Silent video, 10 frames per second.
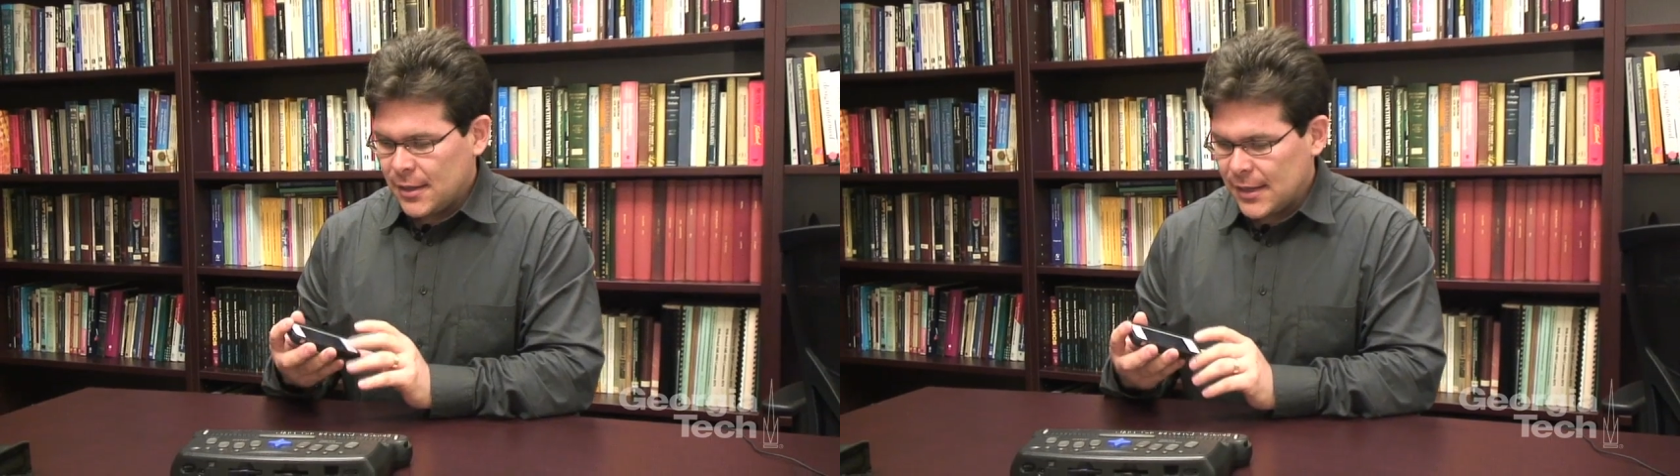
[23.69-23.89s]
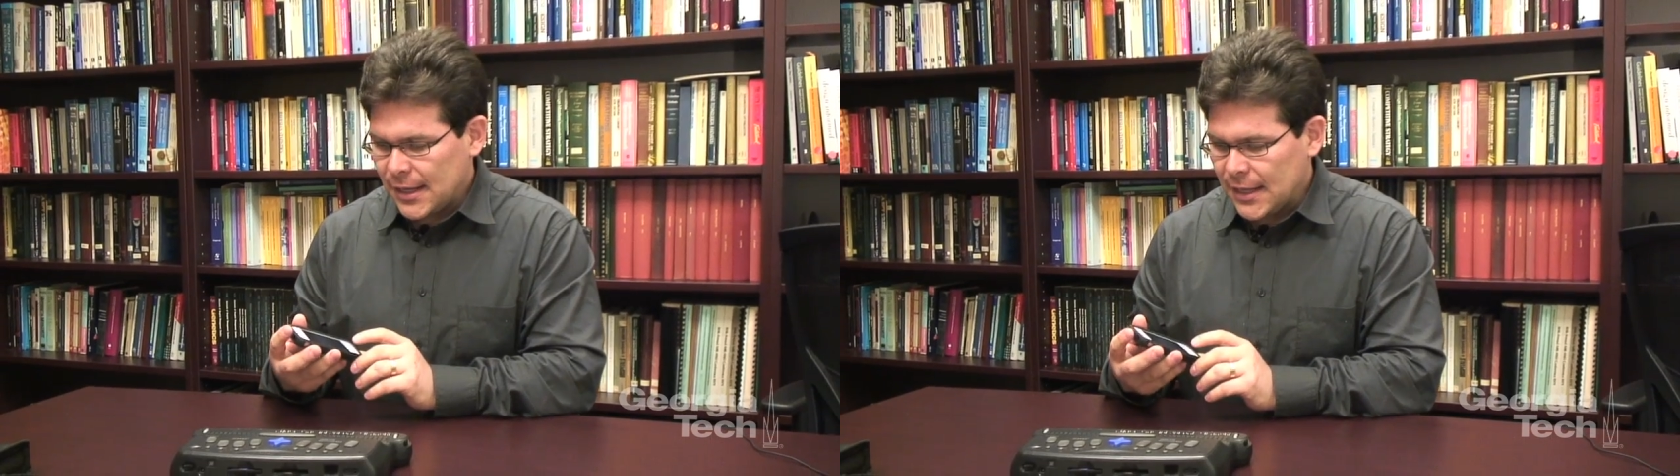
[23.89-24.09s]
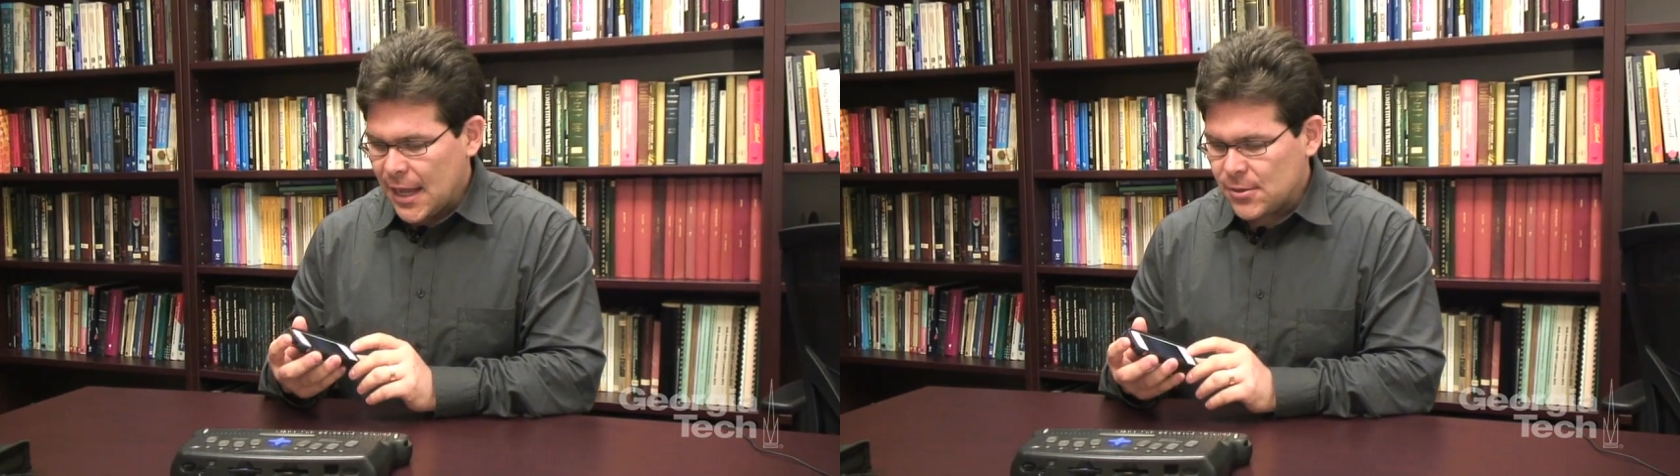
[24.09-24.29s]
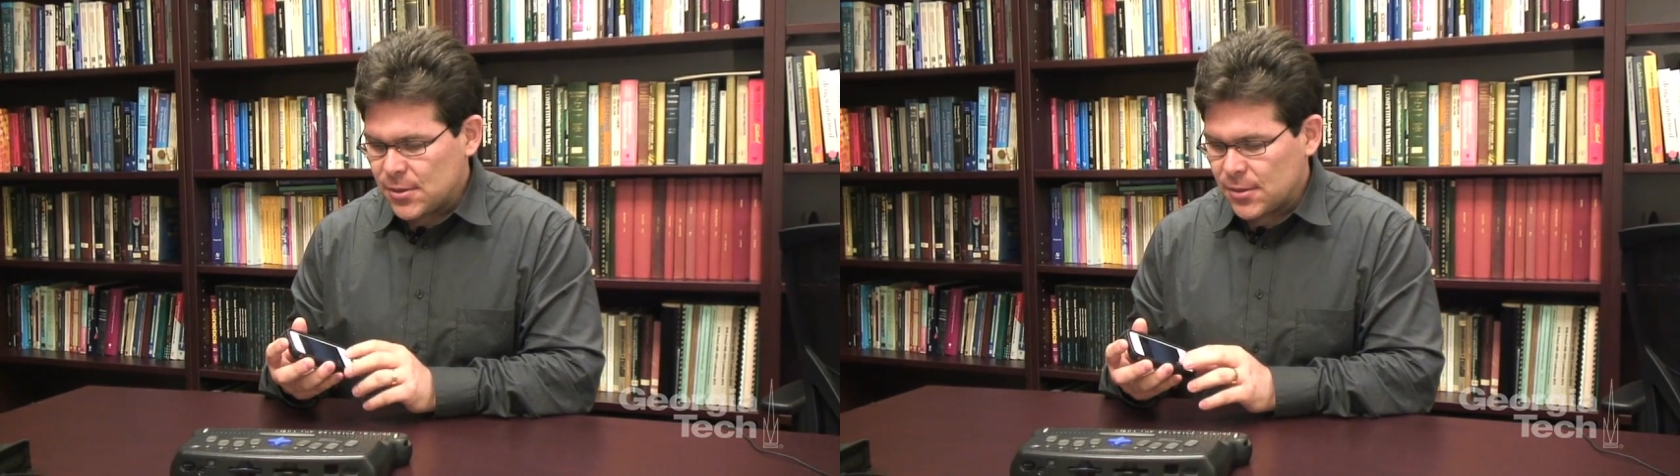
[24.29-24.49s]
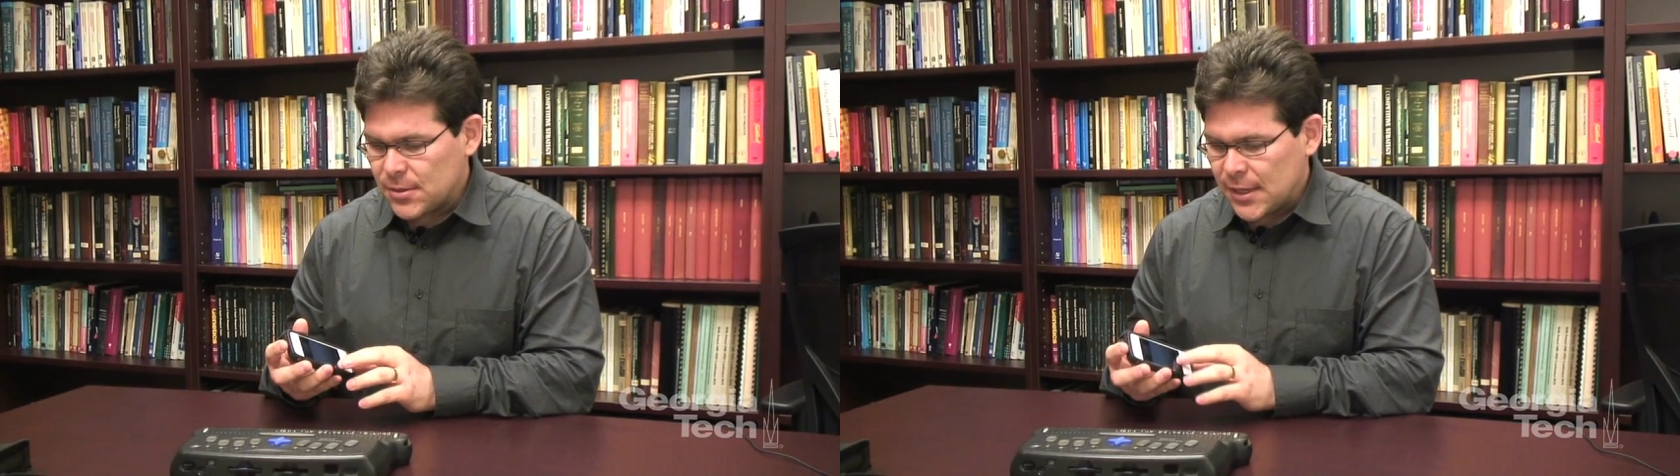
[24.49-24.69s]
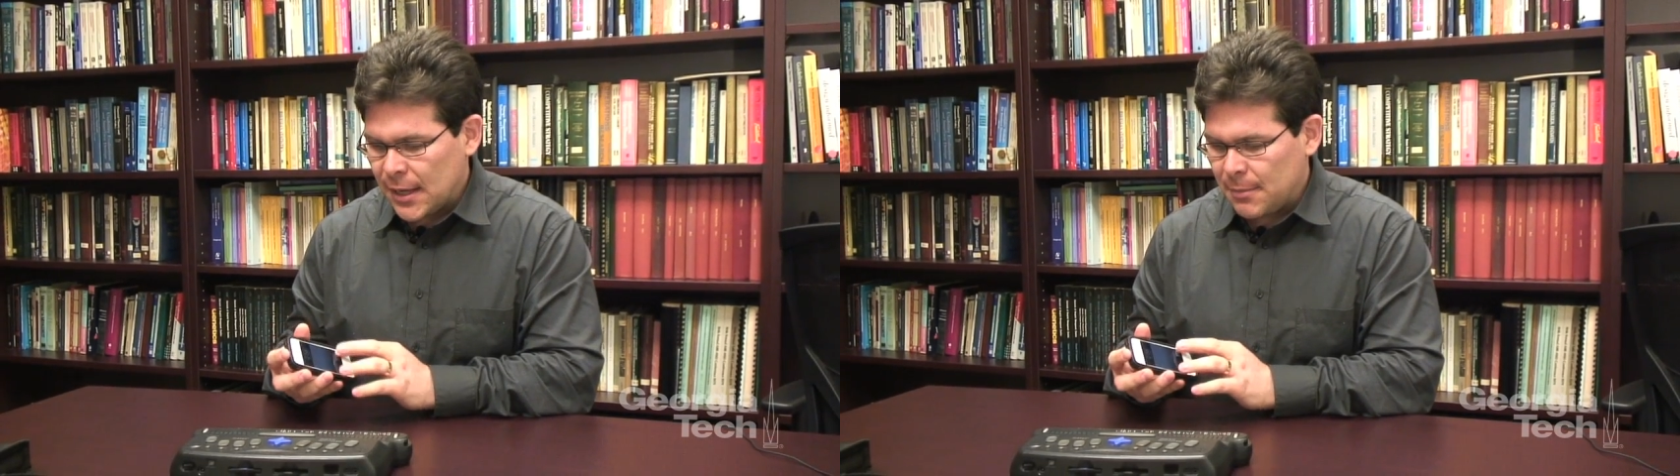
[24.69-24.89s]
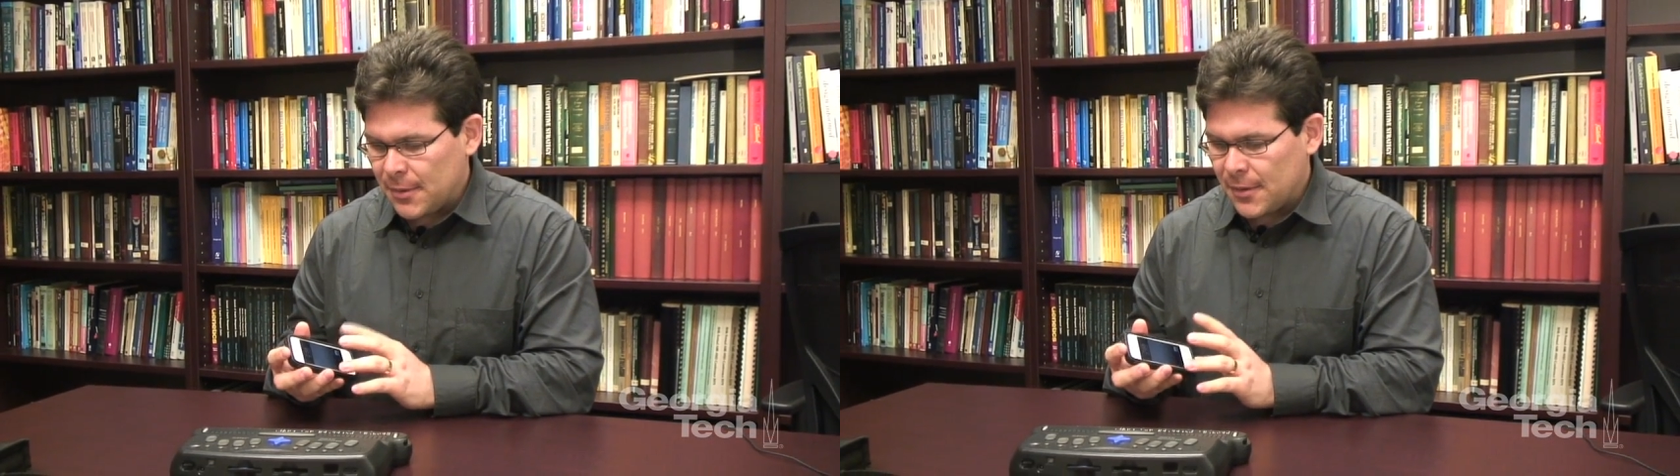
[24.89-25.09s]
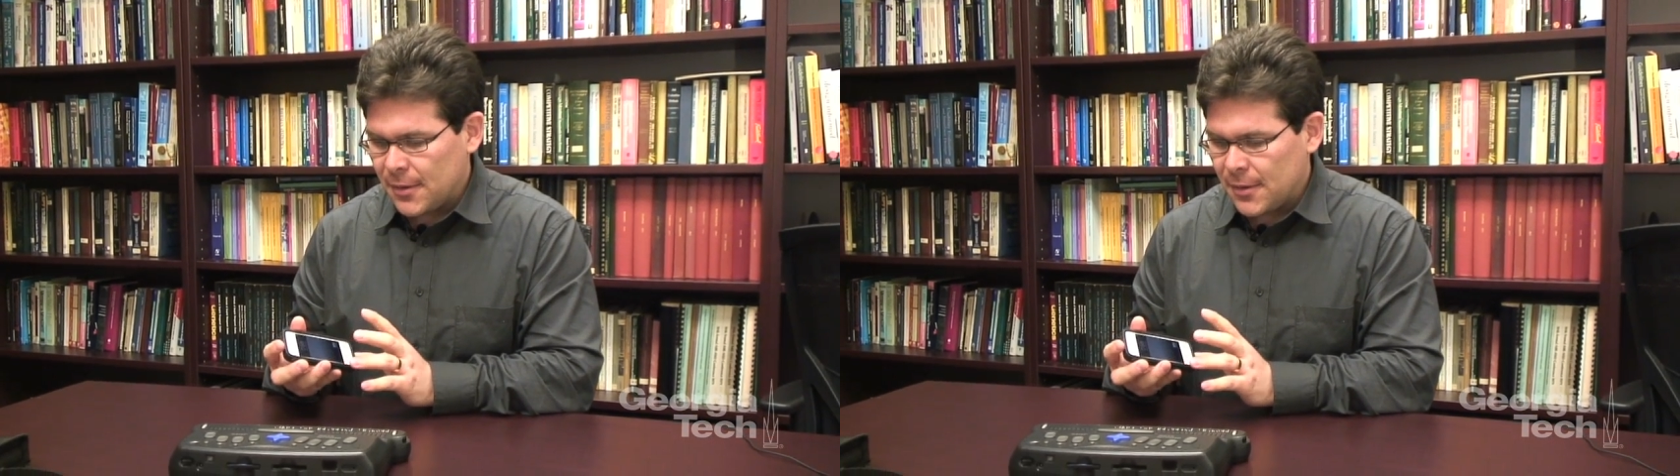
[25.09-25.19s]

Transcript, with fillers: that allows you to type